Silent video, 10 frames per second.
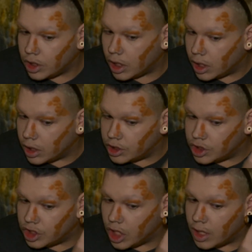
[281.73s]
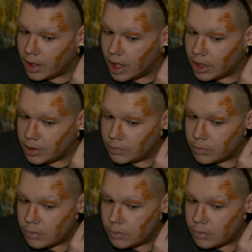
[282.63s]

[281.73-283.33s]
jawline.